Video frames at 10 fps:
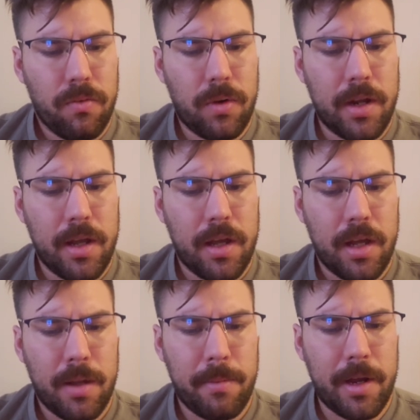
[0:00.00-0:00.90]
What
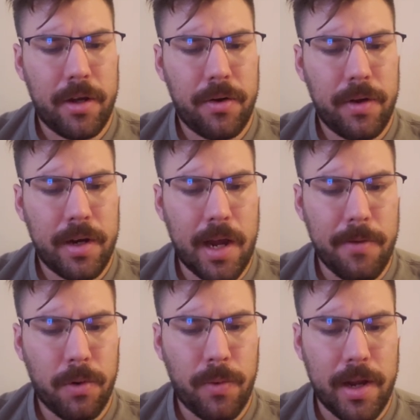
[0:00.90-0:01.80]
Jimeno and I
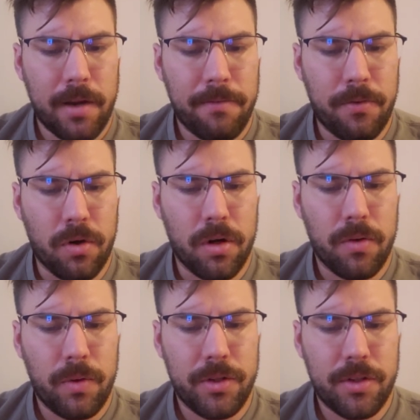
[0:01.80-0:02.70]
were waiting for
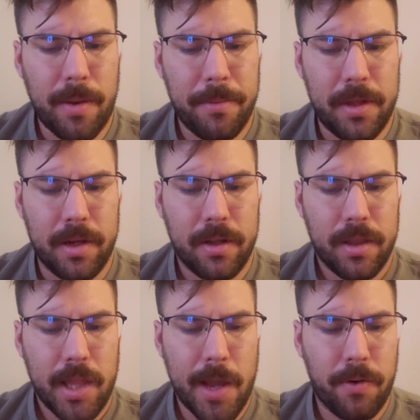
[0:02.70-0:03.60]
was something
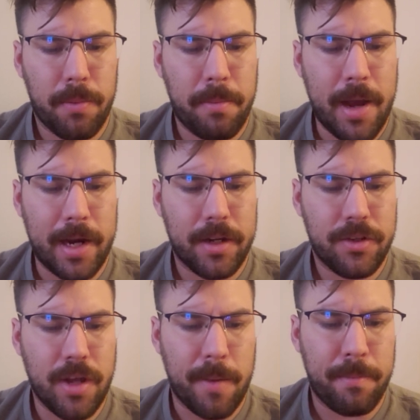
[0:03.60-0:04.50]
that would back
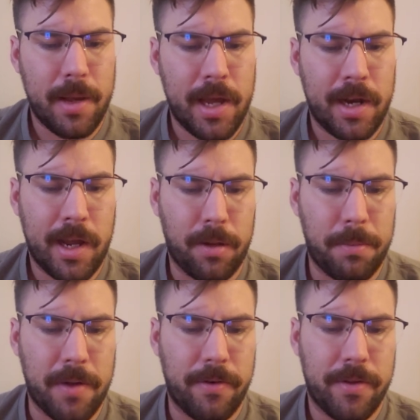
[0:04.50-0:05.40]
us up and
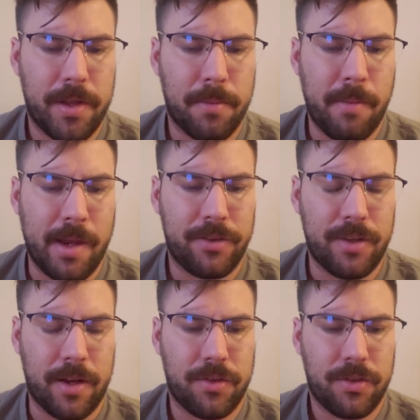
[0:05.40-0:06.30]
help everything make
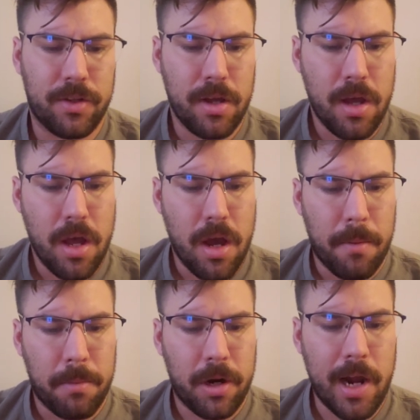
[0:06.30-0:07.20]
sense.
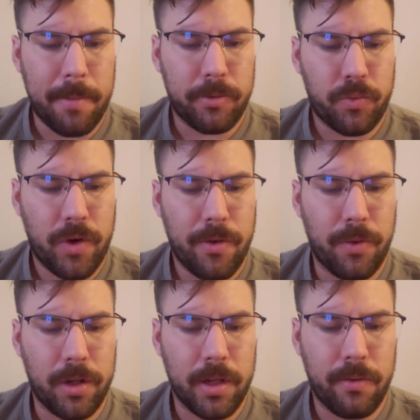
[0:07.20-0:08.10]
Perhaps we
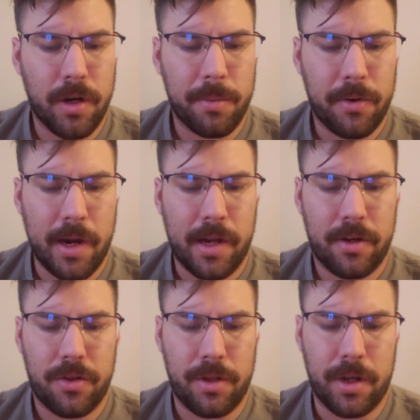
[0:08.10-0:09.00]
really were
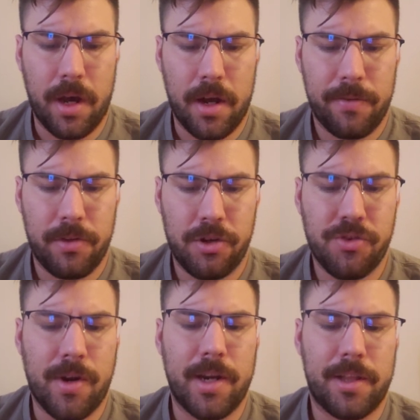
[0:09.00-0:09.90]
praying to the god of the
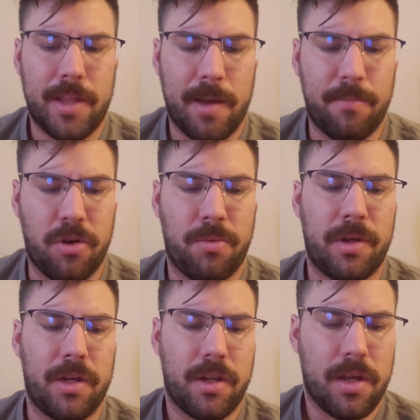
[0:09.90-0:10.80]
shrine at that
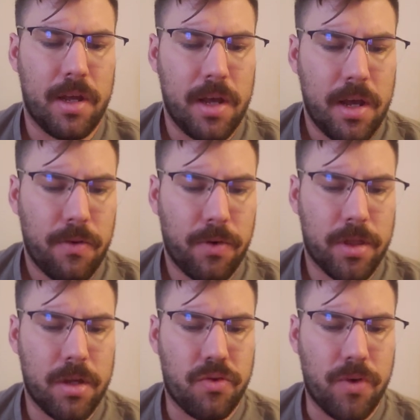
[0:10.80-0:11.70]
moment,
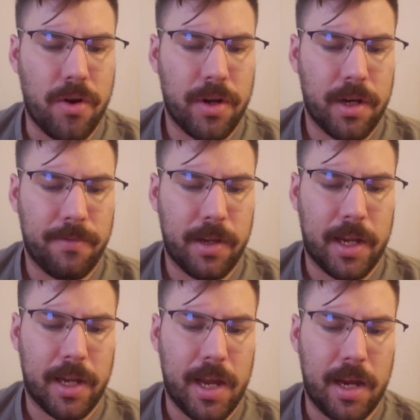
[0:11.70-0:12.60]
with the droning of the
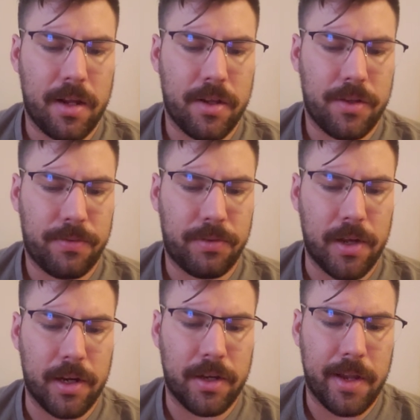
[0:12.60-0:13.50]
cicadas
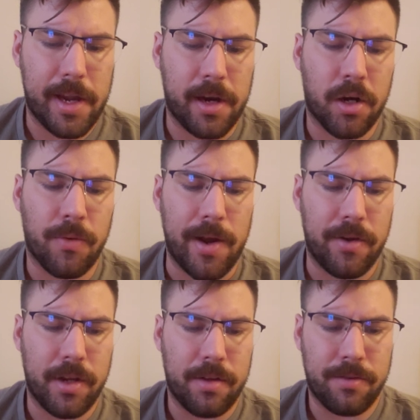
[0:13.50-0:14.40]
flooding the air
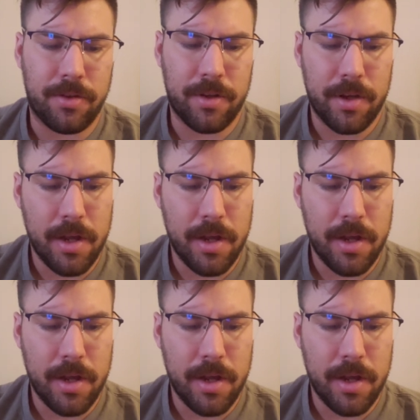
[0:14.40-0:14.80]
around us.